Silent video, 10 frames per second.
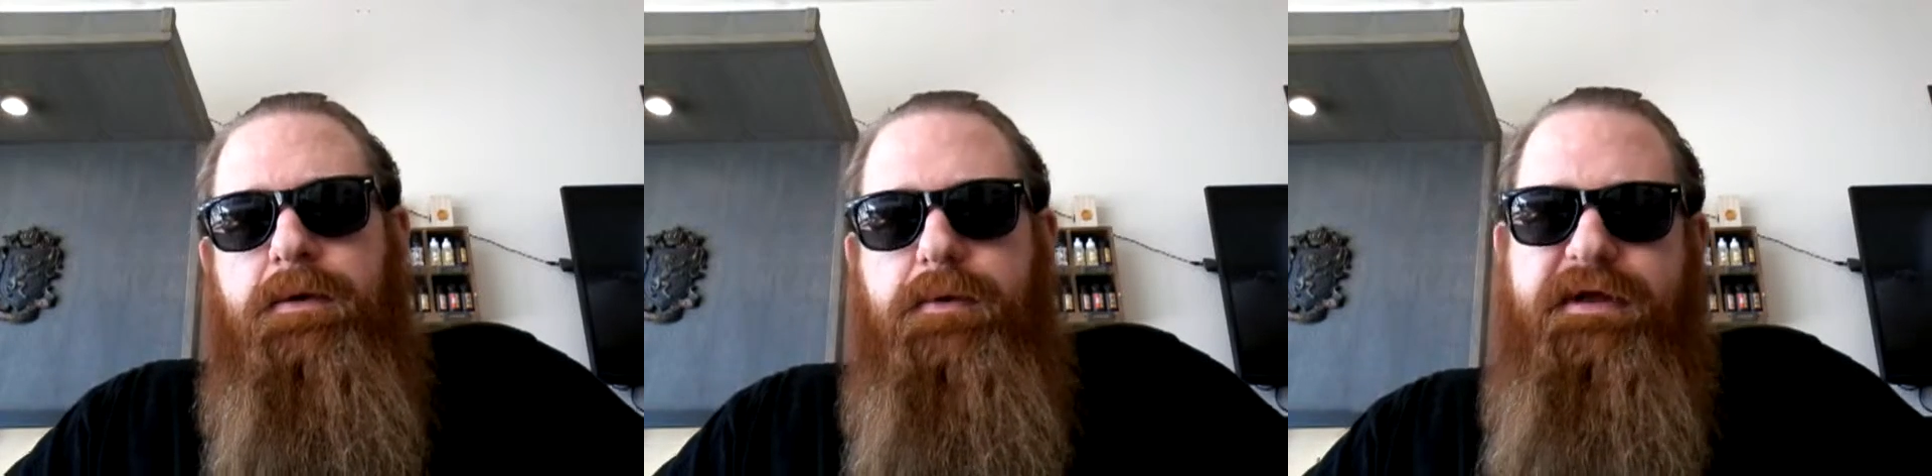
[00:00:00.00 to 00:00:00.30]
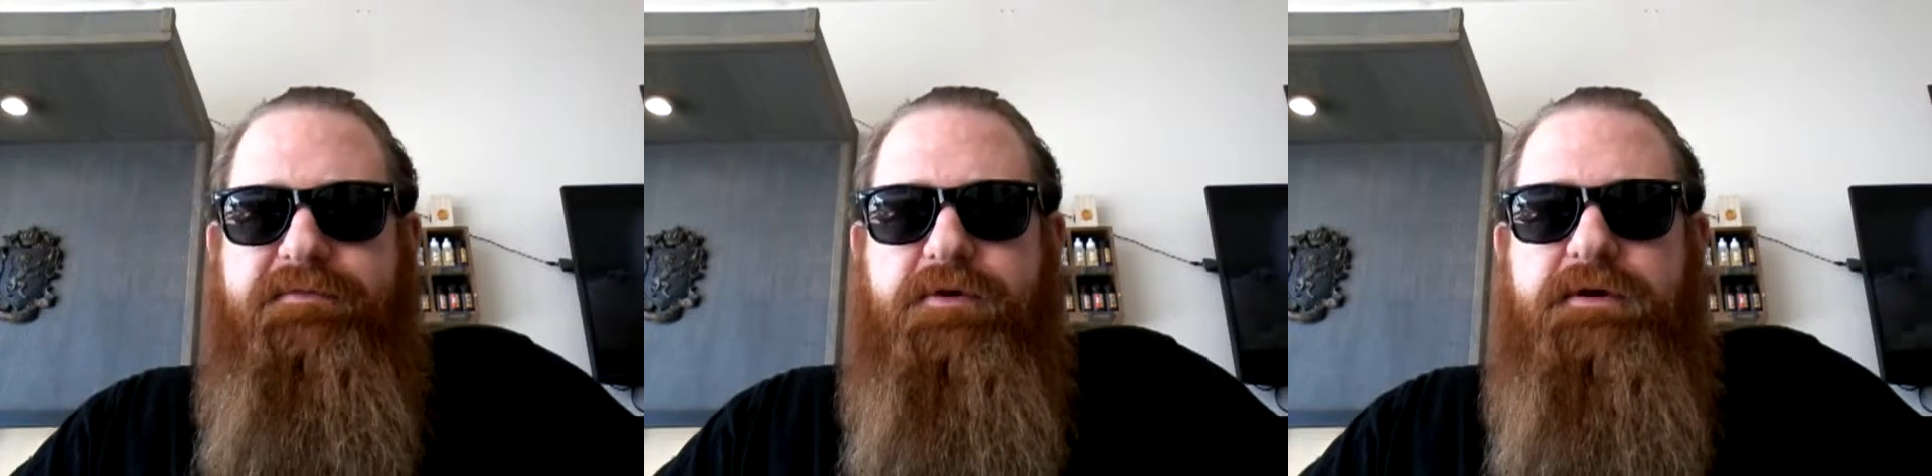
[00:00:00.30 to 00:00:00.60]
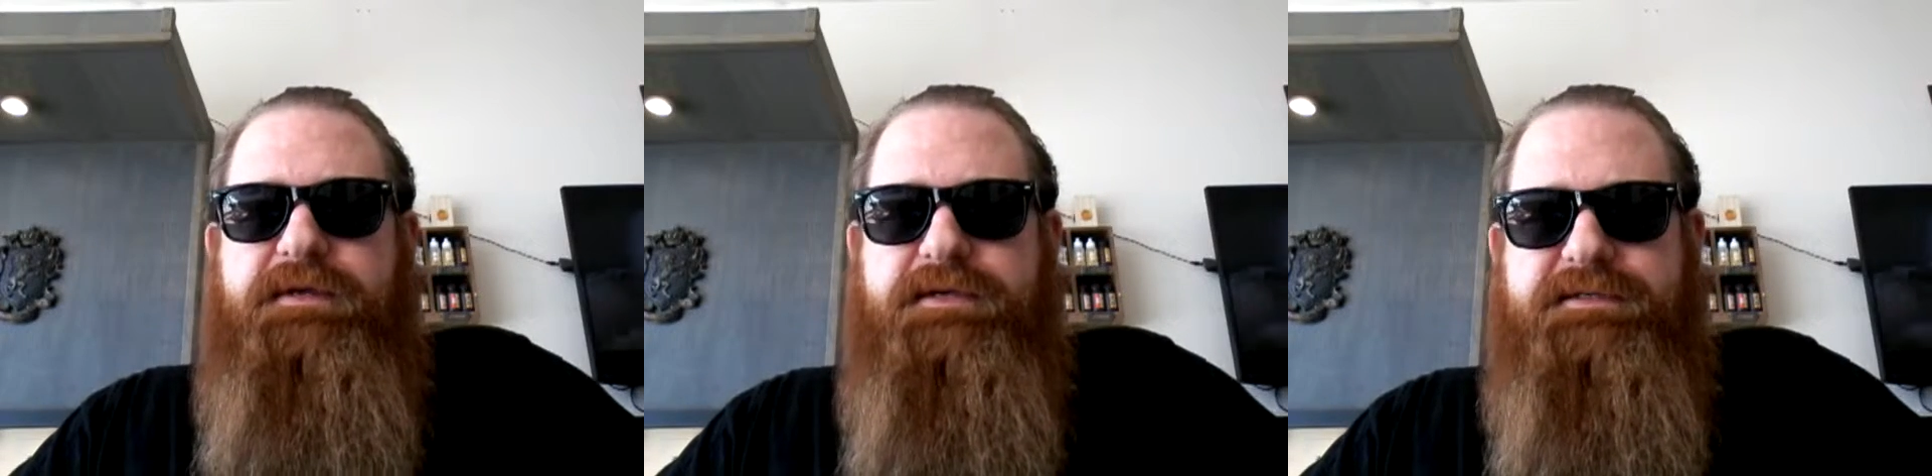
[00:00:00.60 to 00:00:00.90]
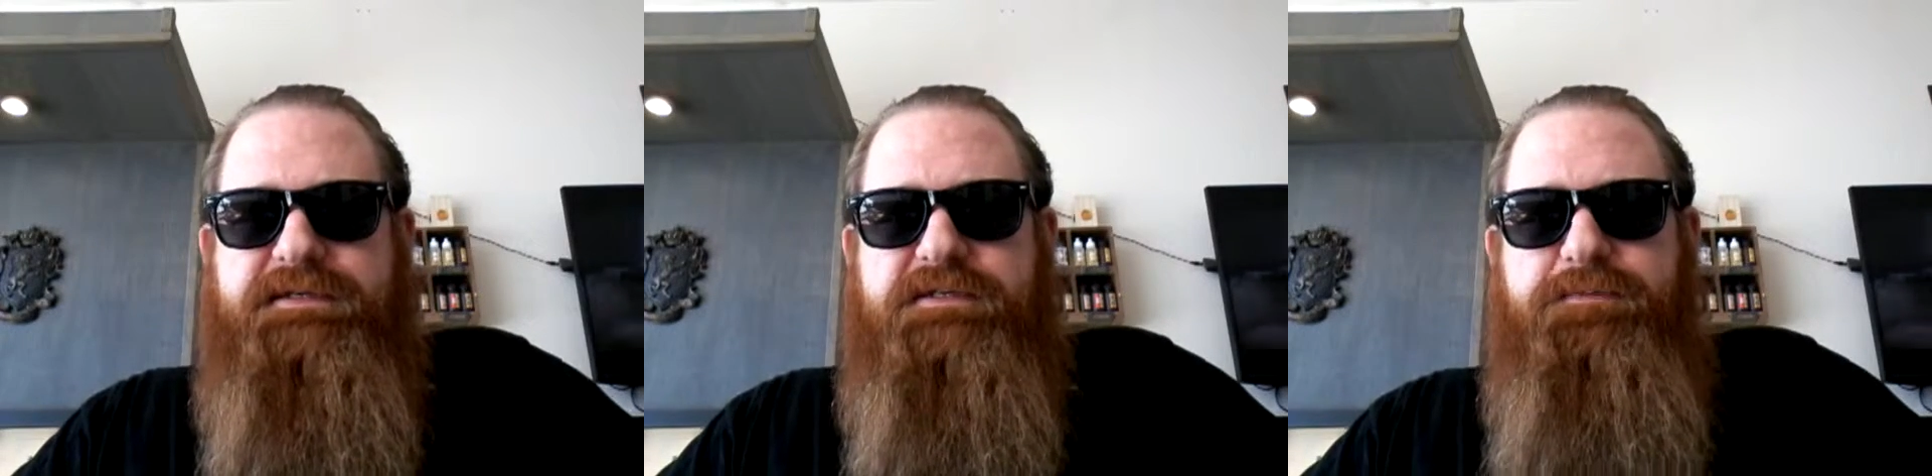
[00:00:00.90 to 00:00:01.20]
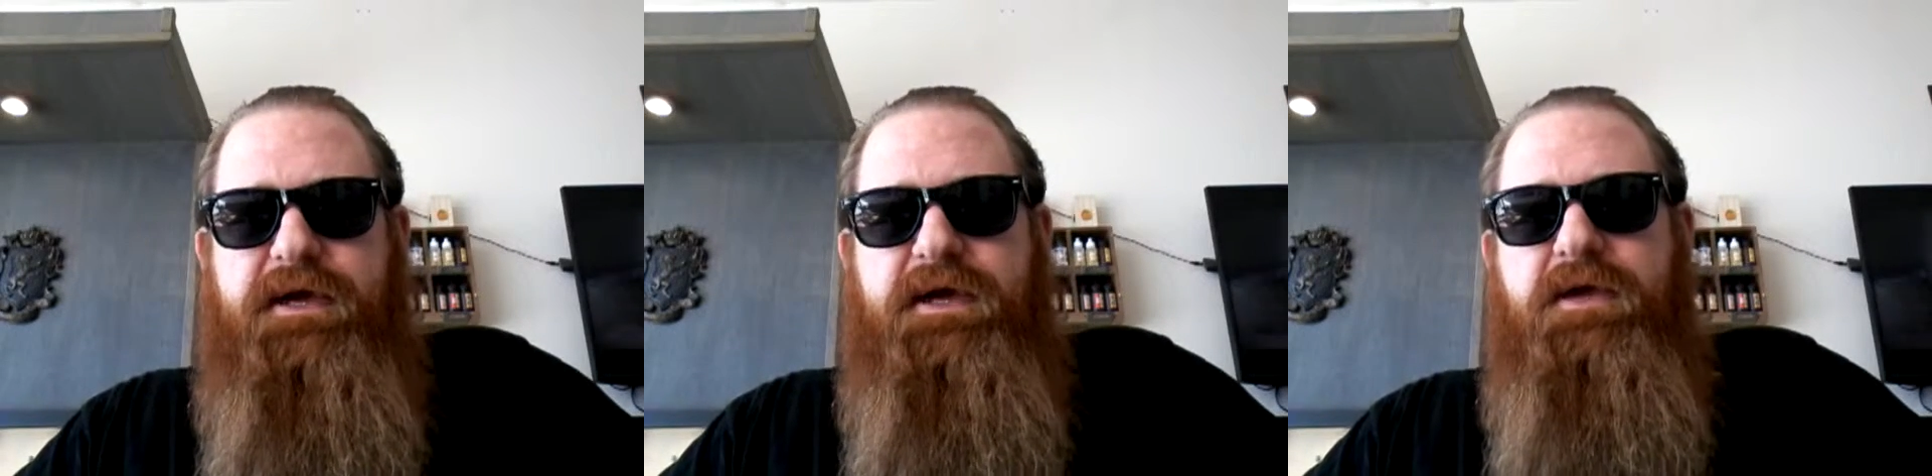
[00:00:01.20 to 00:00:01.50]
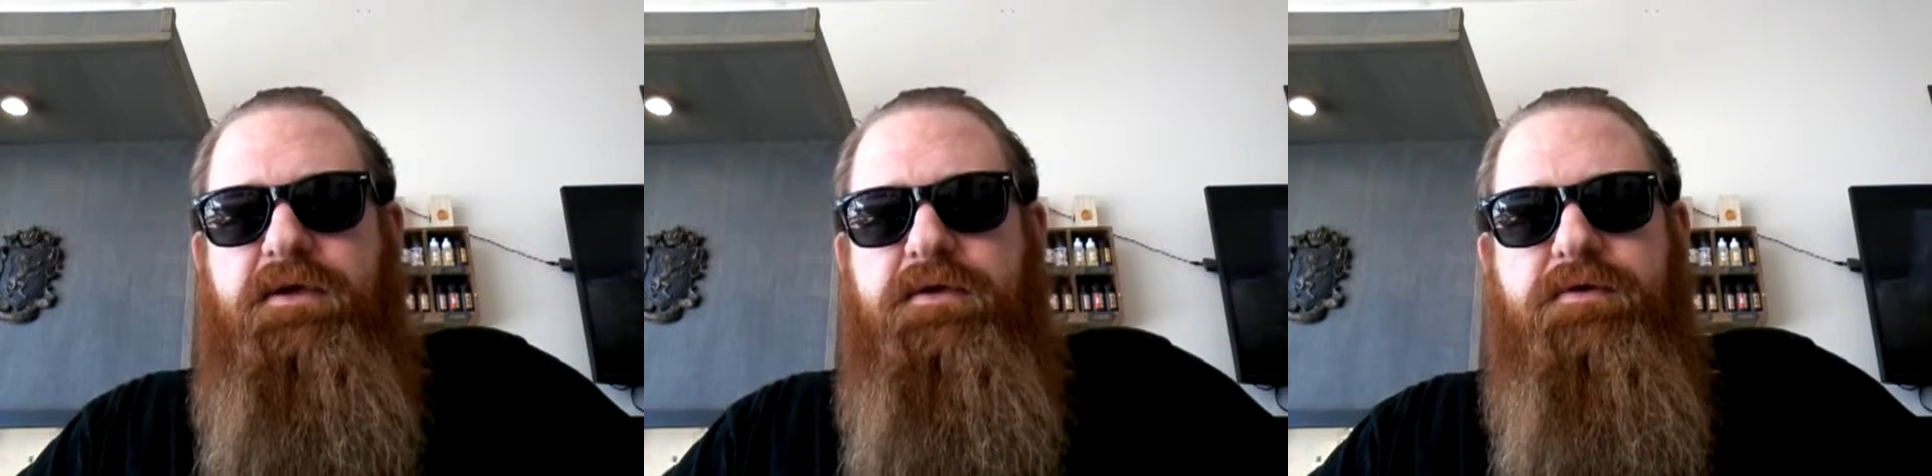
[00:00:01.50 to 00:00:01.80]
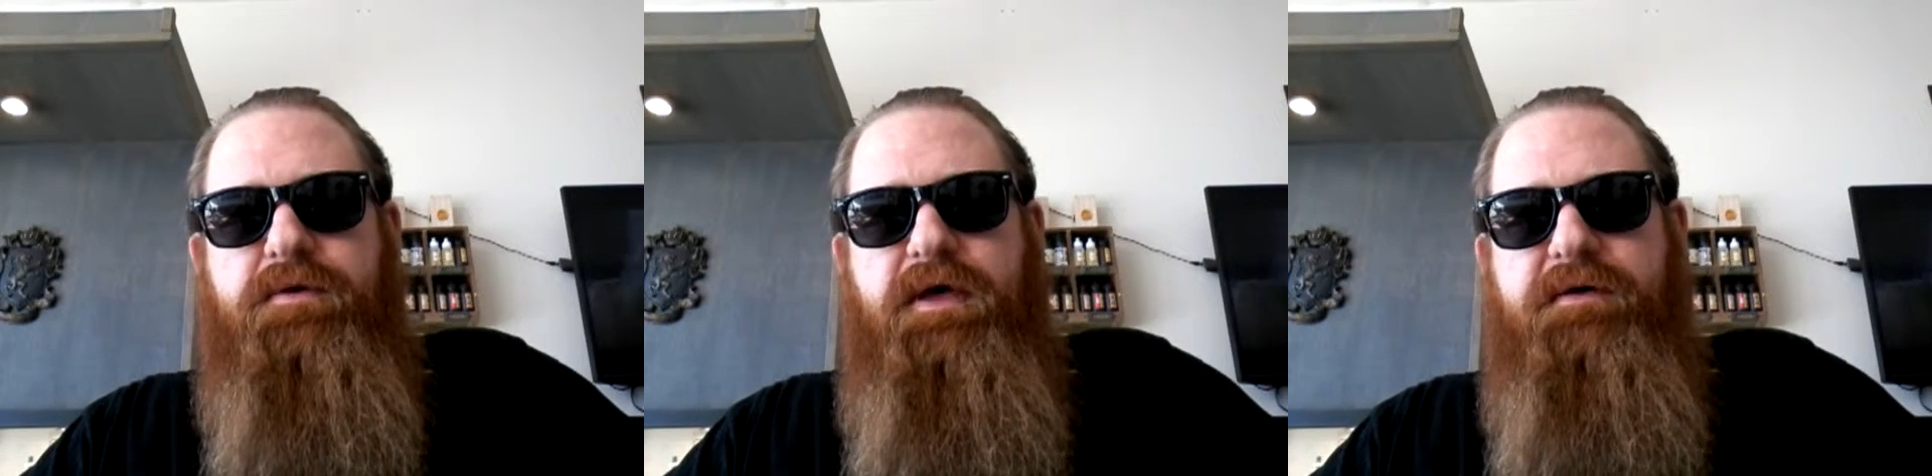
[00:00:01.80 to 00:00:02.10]
whatever. Get a 6-bay.
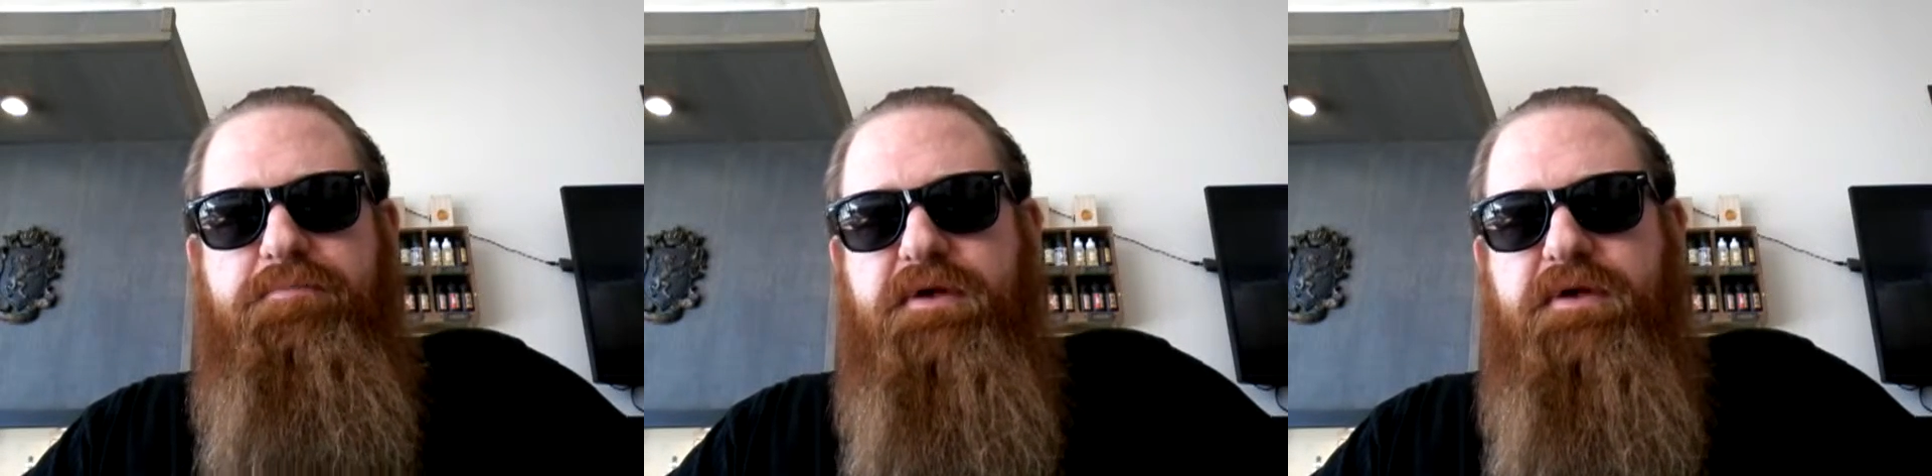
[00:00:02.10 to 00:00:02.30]
You'll have